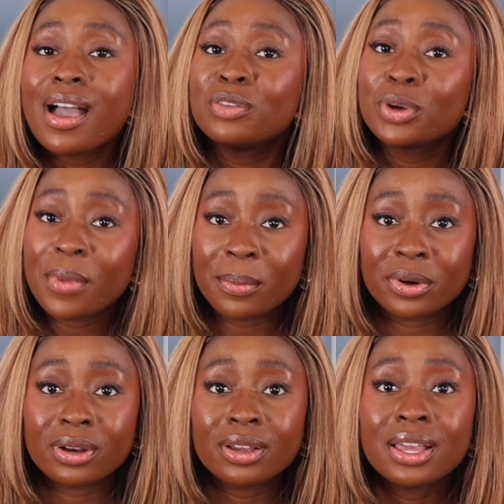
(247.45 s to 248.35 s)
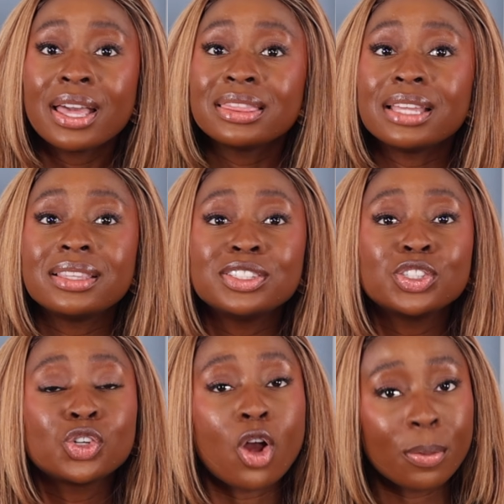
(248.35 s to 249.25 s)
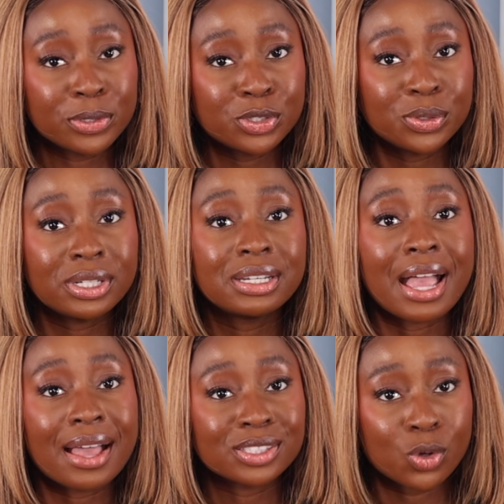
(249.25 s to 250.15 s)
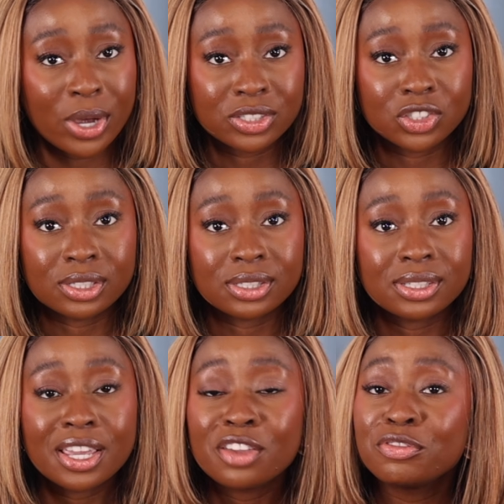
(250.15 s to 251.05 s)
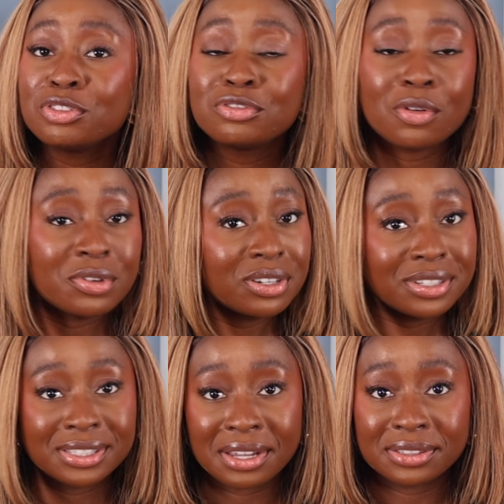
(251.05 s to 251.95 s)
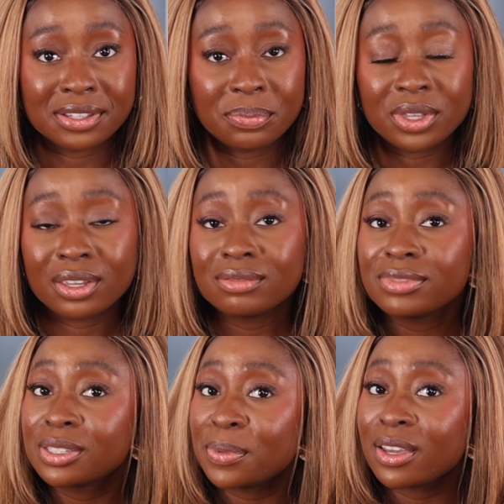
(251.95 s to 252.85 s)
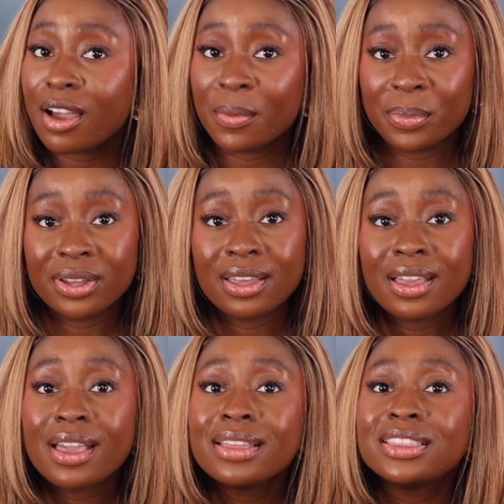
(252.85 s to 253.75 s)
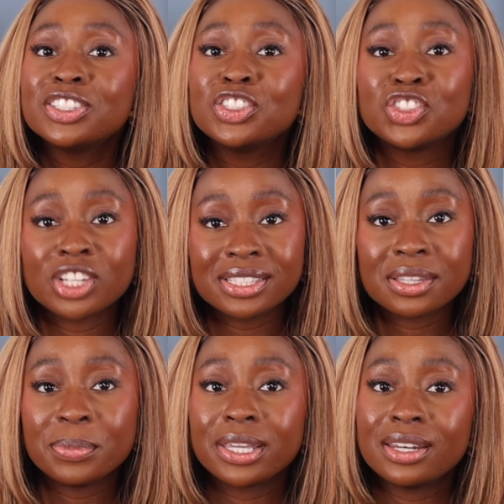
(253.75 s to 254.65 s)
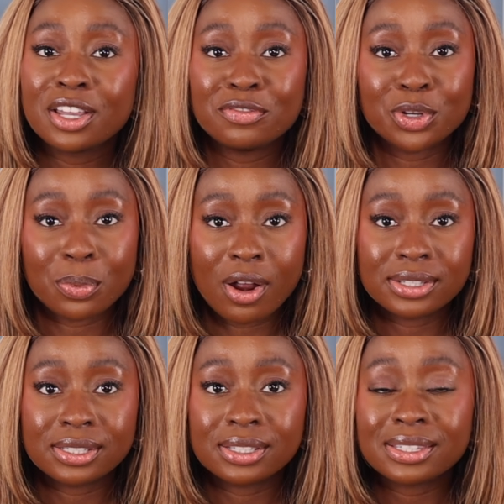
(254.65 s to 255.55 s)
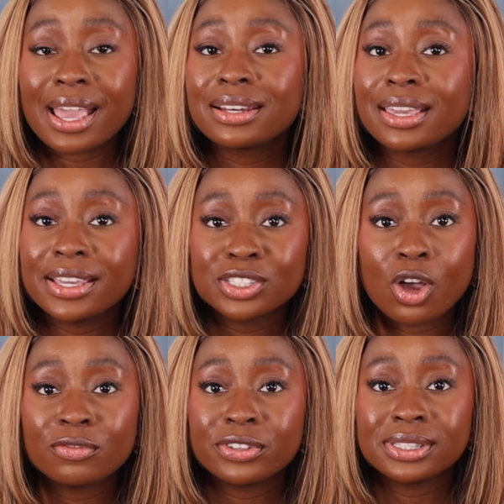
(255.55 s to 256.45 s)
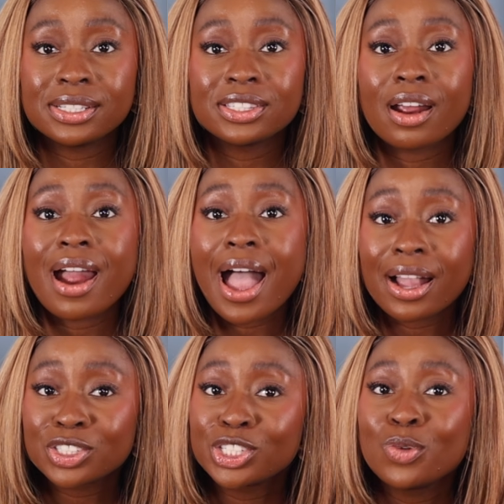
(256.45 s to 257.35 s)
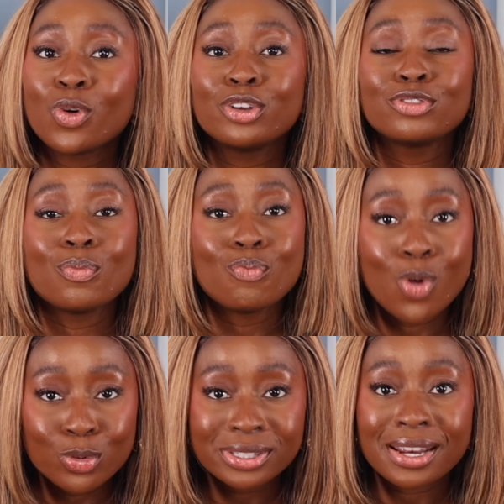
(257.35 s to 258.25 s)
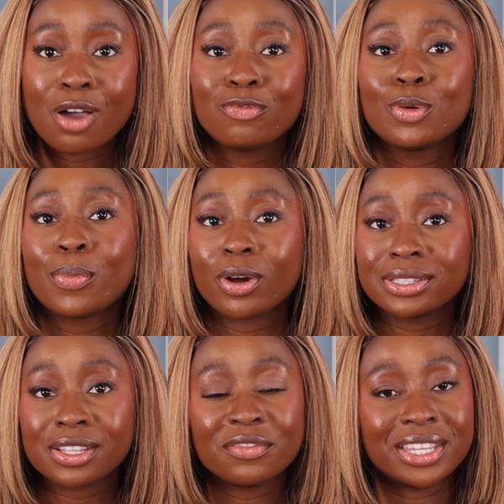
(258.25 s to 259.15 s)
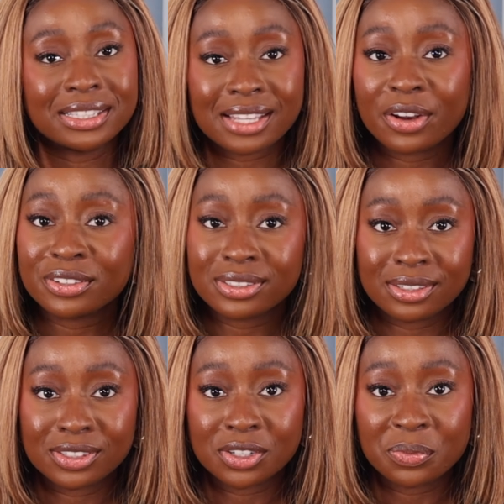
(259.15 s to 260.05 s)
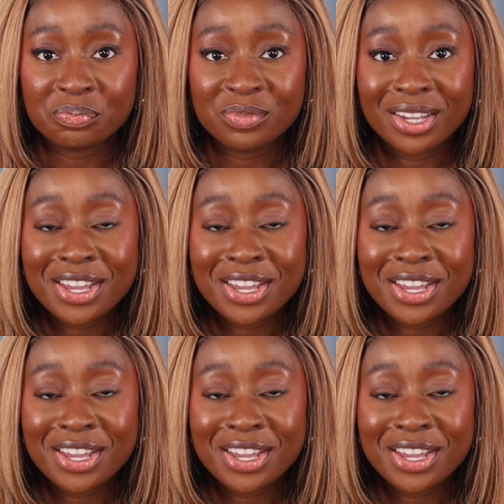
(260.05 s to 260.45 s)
And remember that this is your opportunity to ask questions. If you don't understand something, speak up. This is just the beginning of your process, and case conferences are actually one of the most helpful parts of the entire system.